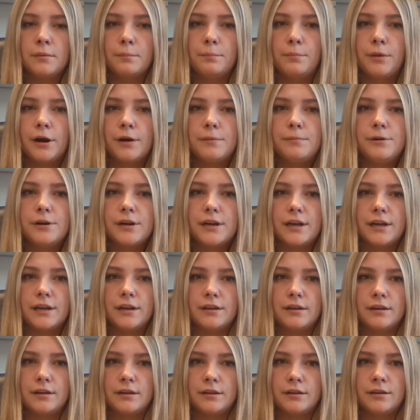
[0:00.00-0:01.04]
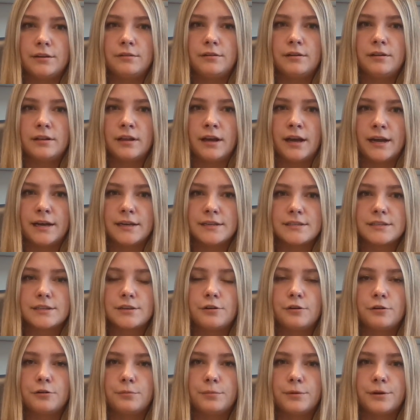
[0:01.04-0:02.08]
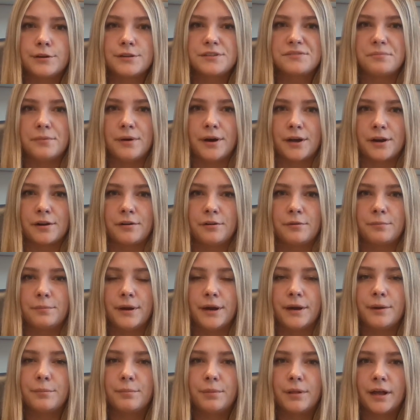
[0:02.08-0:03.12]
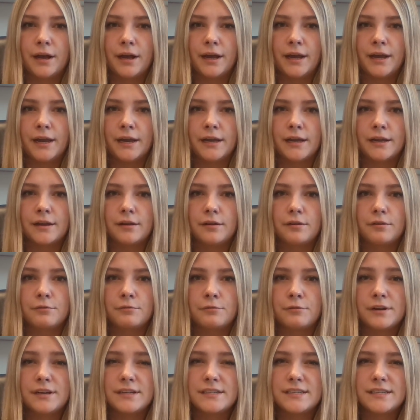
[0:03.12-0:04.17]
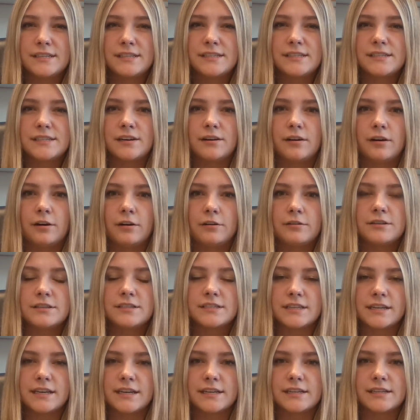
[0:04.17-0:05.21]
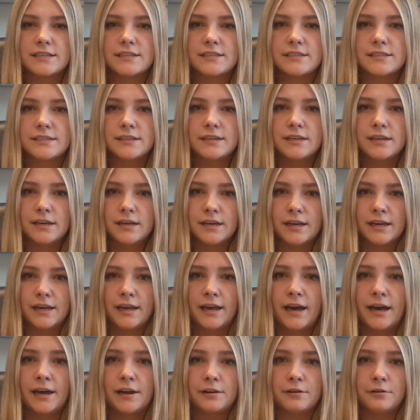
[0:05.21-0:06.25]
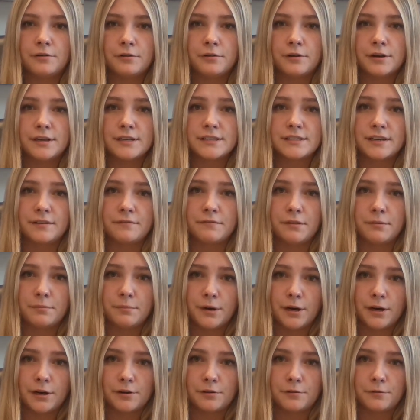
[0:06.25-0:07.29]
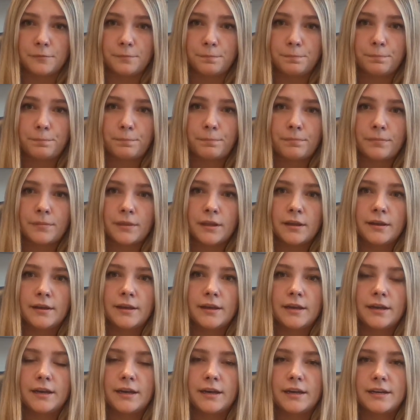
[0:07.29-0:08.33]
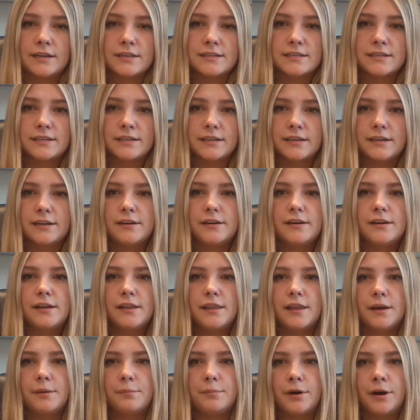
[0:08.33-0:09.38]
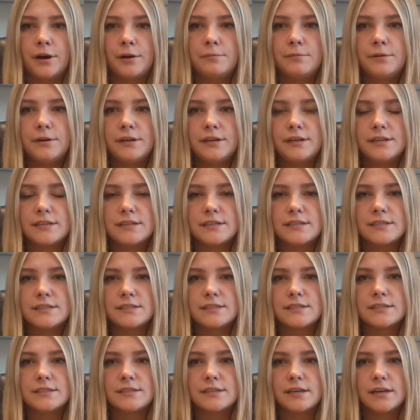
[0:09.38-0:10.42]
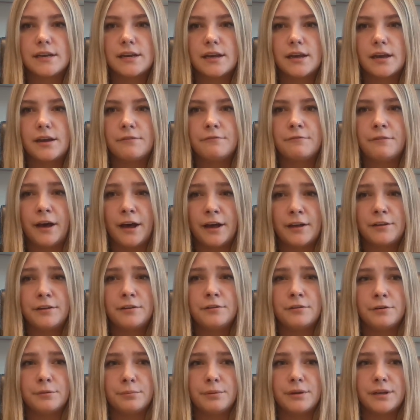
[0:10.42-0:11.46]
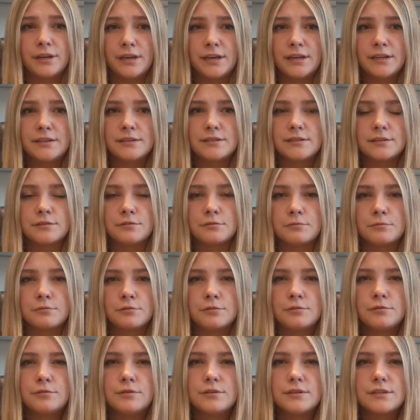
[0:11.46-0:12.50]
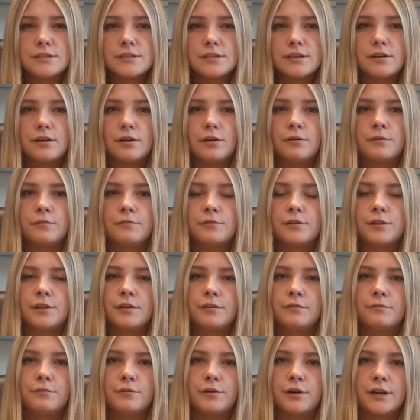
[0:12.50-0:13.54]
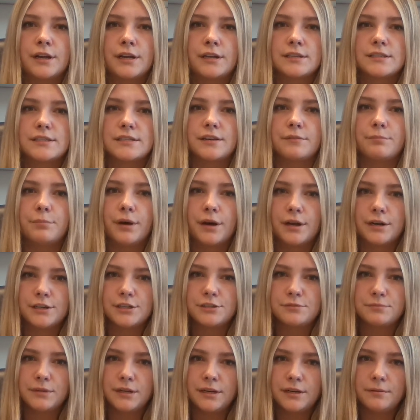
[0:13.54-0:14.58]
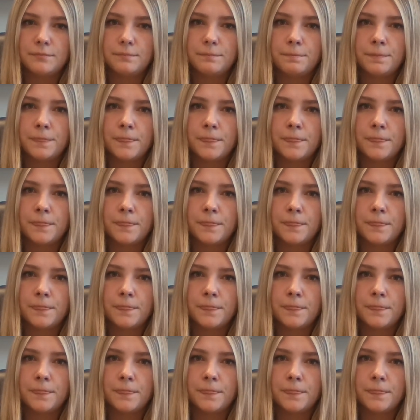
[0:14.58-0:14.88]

Barbara can utilize Kohlberg's model by applying reason to all 6 categories of the model. It is clear that Barbara does value obedience to rules over the avoidance of punishment.